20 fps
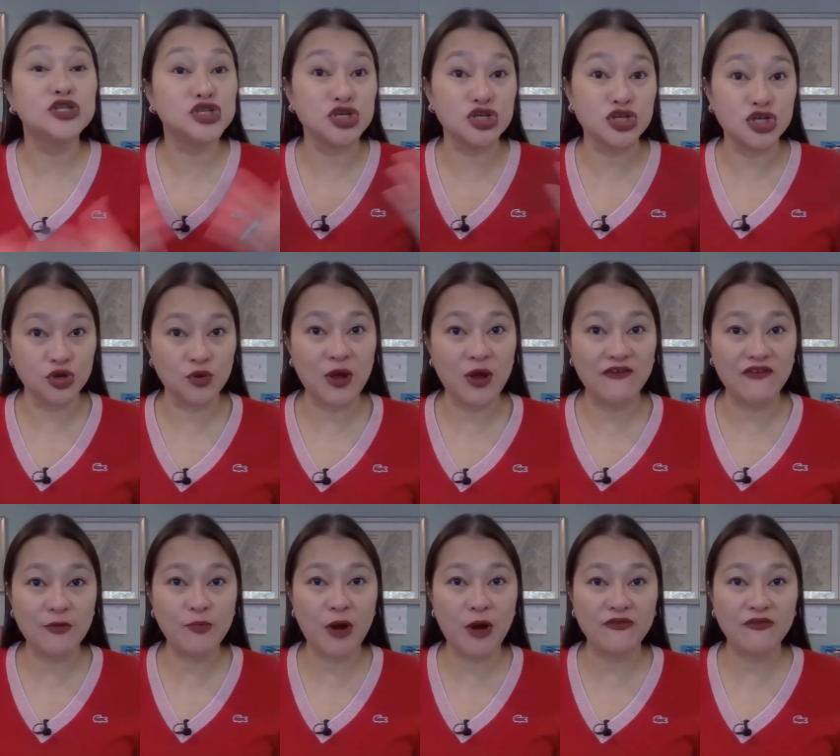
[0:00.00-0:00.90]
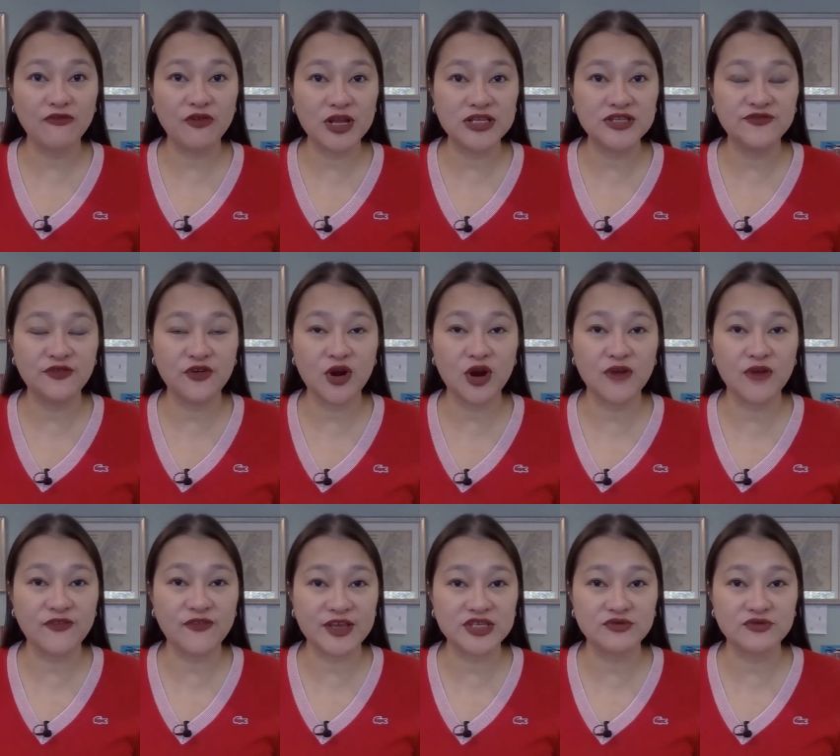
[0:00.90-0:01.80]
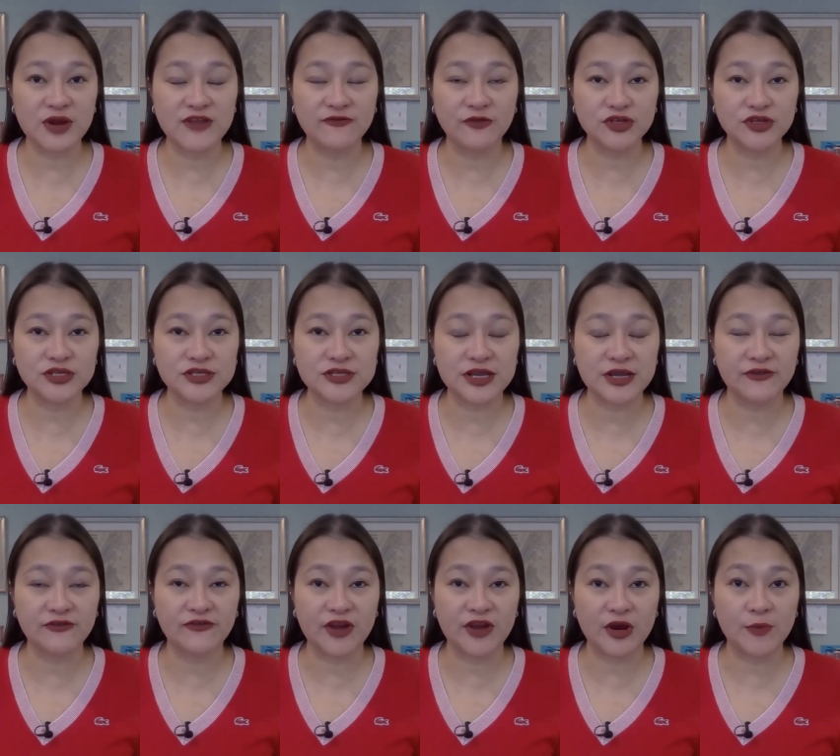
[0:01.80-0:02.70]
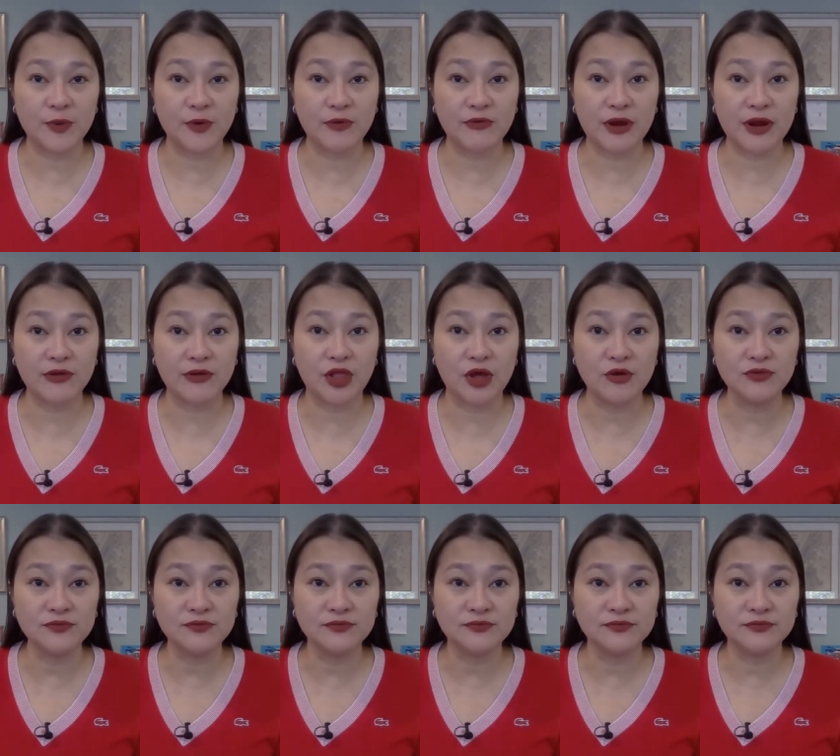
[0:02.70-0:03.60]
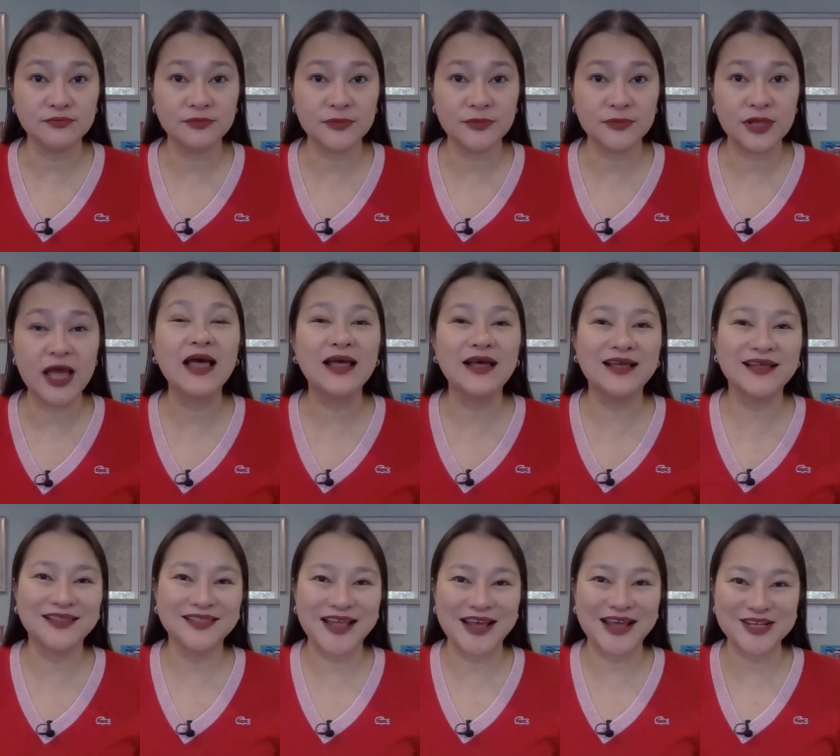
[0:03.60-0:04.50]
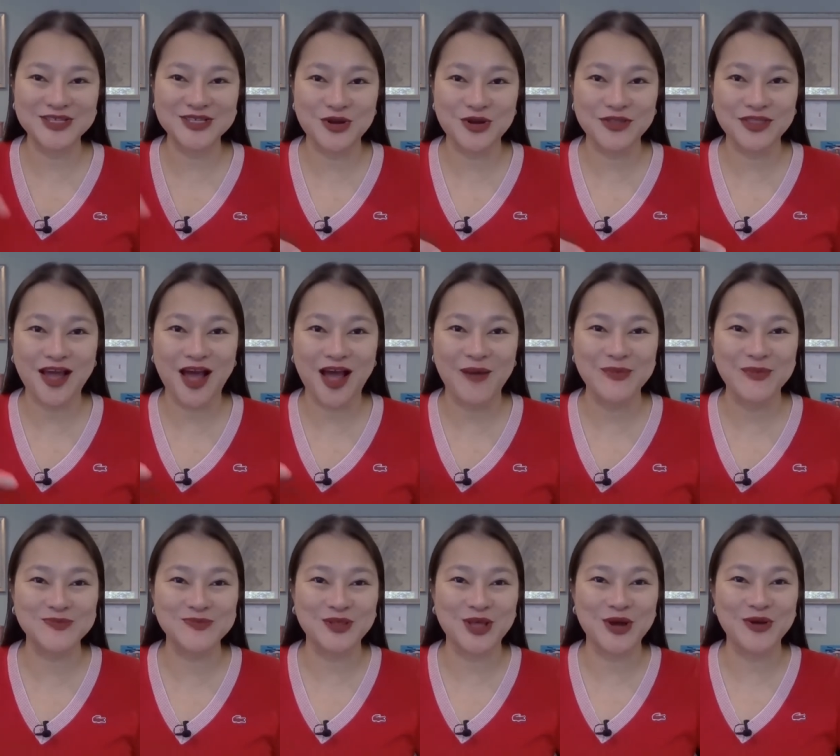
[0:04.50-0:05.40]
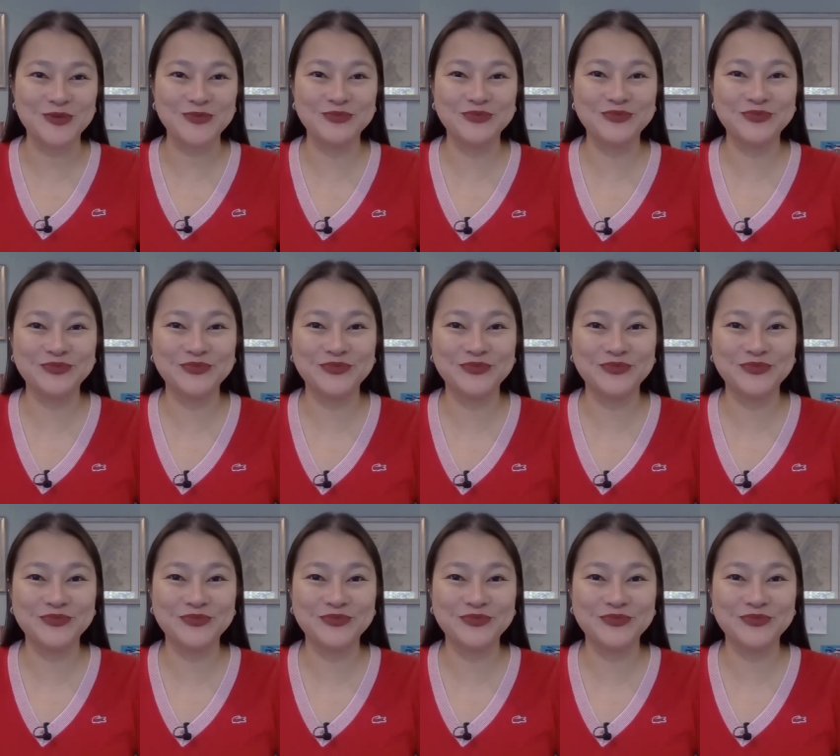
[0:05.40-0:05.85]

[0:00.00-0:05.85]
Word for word: Do you have a preference for a fixed rate versus variable rate loan? Let us know in the comments below.